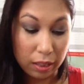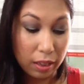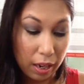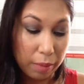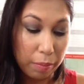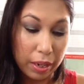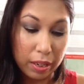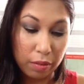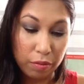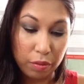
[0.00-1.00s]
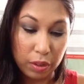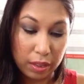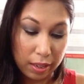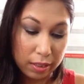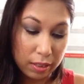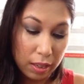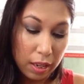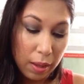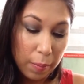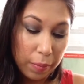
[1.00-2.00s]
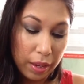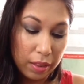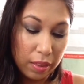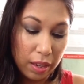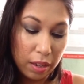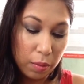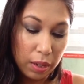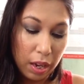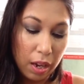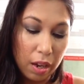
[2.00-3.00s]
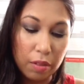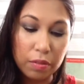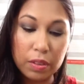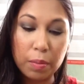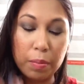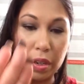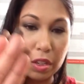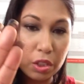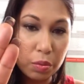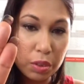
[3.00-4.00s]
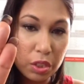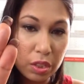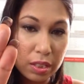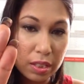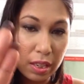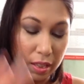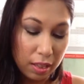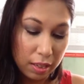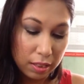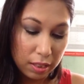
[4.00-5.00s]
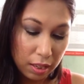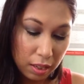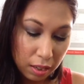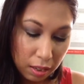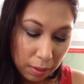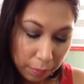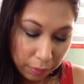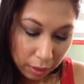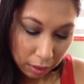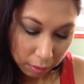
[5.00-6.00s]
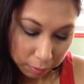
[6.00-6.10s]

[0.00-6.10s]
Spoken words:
admire them for that. And then we have the blush, which looks like that there. Let